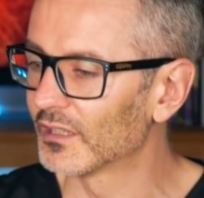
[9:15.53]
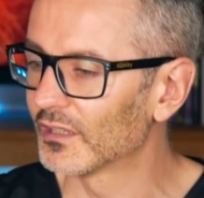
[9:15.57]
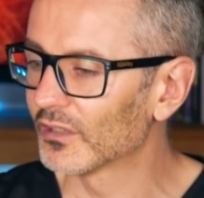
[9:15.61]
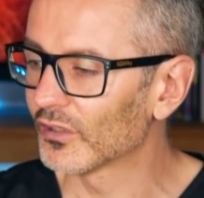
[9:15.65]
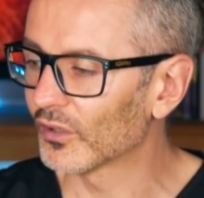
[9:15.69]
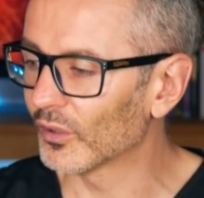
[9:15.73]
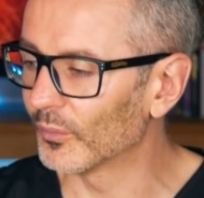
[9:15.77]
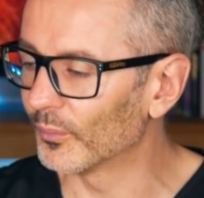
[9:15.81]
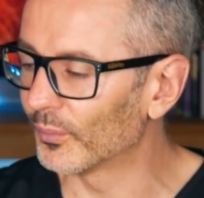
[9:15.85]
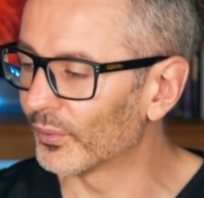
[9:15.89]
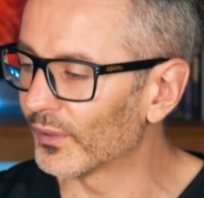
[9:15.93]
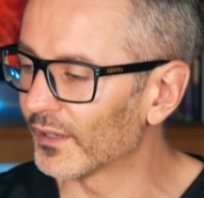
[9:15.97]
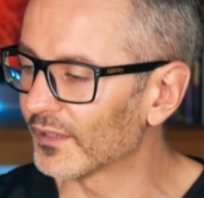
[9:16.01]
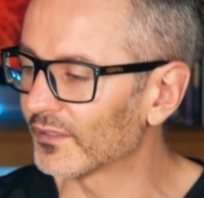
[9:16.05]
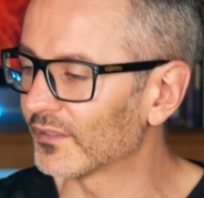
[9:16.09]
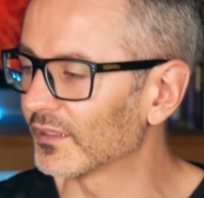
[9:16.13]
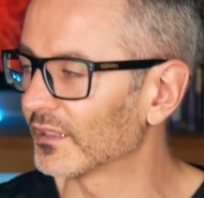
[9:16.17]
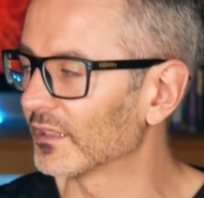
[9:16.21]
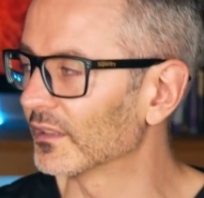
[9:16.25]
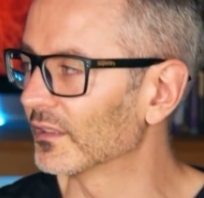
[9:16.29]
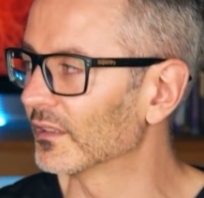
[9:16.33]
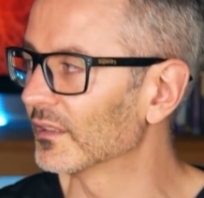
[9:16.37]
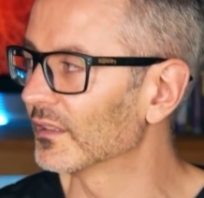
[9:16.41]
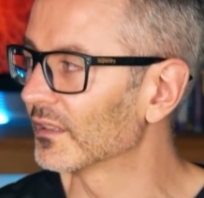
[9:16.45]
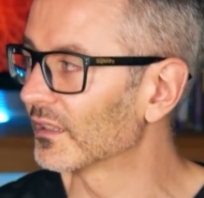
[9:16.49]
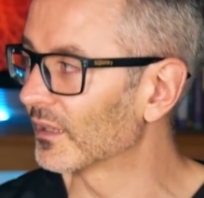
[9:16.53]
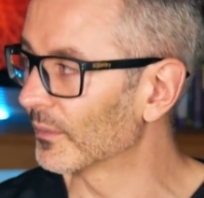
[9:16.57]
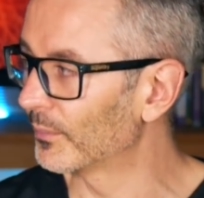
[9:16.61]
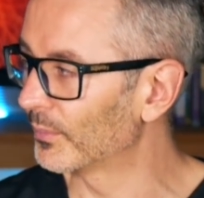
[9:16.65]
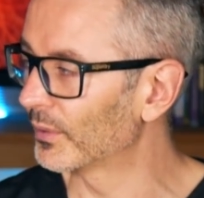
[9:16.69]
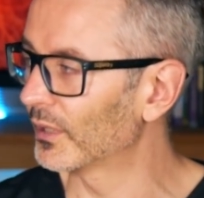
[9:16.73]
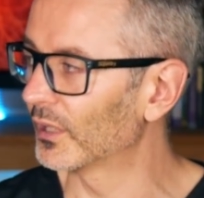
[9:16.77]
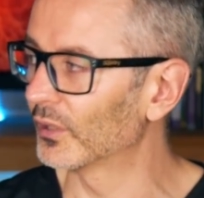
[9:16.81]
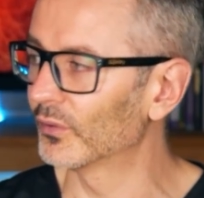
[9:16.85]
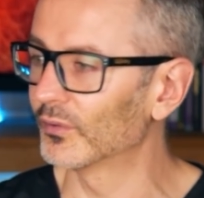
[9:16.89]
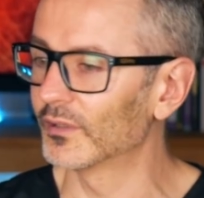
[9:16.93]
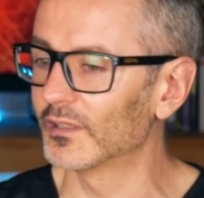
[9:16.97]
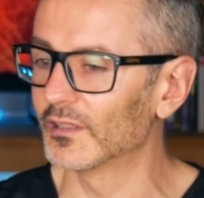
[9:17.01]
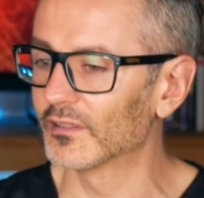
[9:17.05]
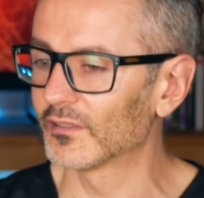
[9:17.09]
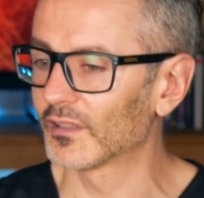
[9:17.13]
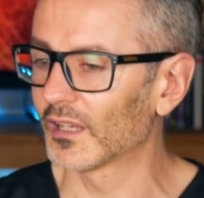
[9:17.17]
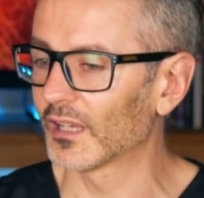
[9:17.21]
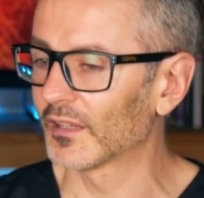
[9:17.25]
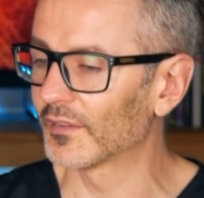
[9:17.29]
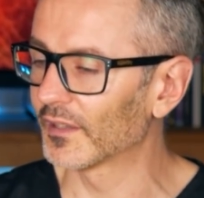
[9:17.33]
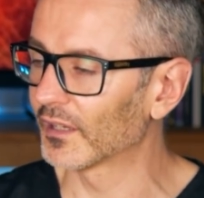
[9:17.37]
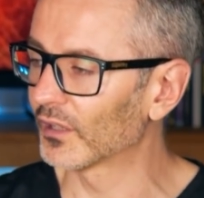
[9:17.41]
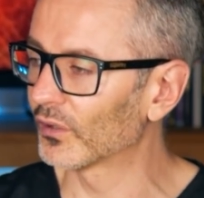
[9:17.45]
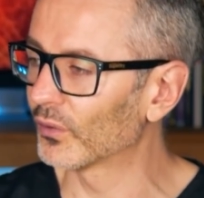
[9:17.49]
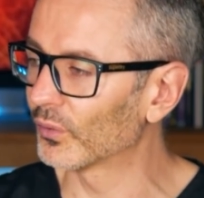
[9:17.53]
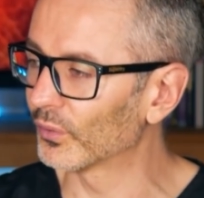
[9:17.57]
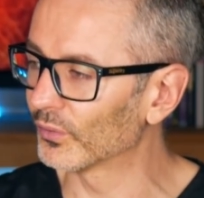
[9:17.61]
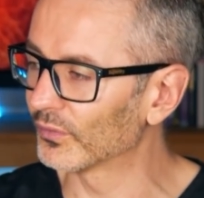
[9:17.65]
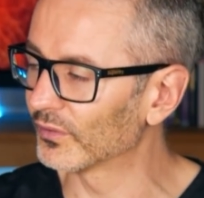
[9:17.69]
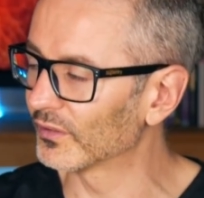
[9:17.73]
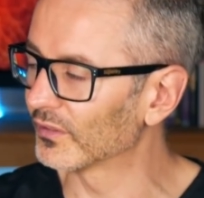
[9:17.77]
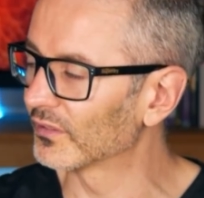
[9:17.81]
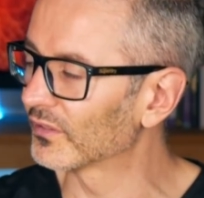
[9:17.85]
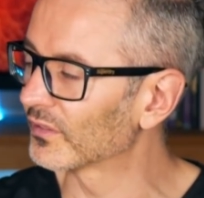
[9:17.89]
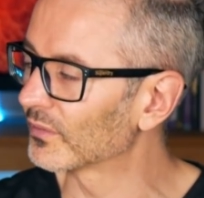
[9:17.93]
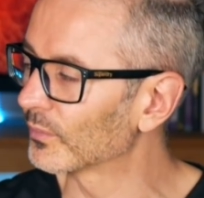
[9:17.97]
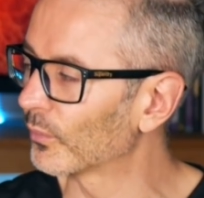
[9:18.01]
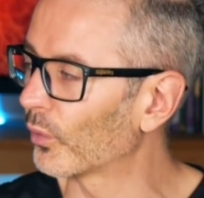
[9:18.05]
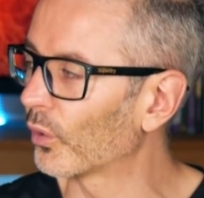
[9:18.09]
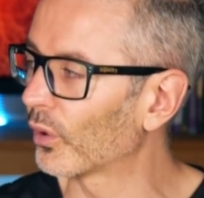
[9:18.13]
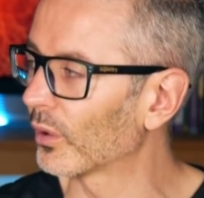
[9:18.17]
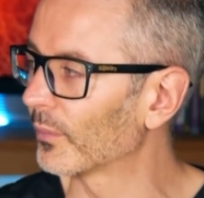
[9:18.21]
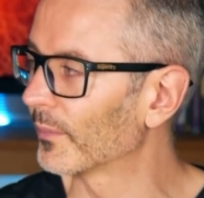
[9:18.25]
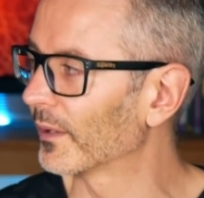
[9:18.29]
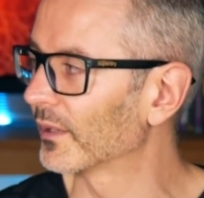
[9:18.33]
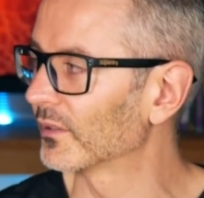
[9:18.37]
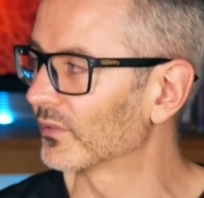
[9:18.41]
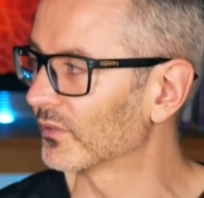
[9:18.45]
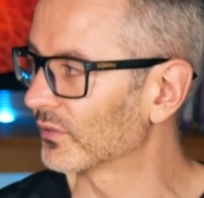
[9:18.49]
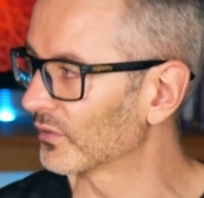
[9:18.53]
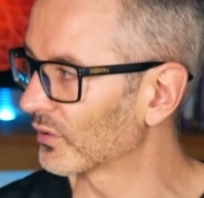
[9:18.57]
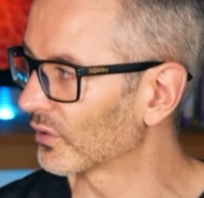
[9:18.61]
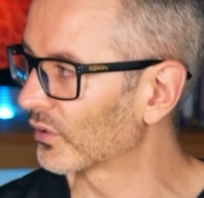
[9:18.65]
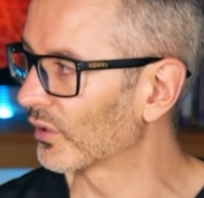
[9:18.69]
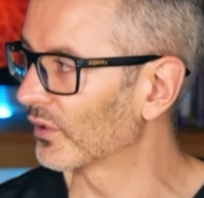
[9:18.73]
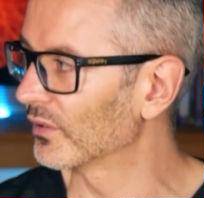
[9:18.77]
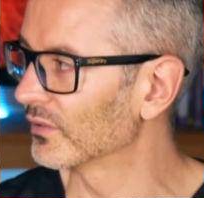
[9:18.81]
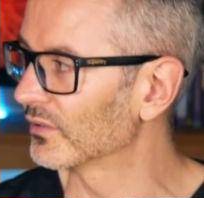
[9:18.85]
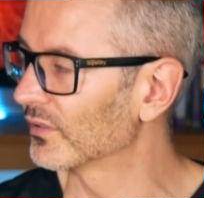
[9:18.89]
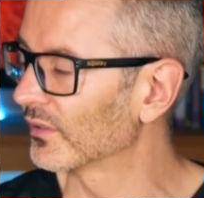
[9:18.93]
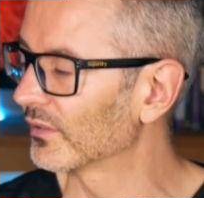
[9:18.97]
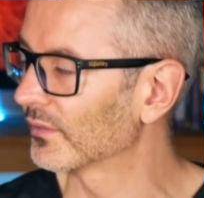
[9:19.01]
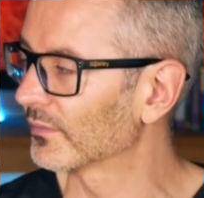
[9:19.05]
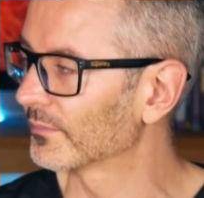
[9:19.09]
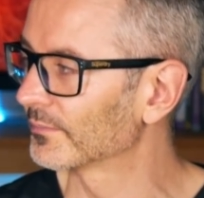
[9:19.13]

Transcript: compressing capillaries and then causing small amounts of necrosis.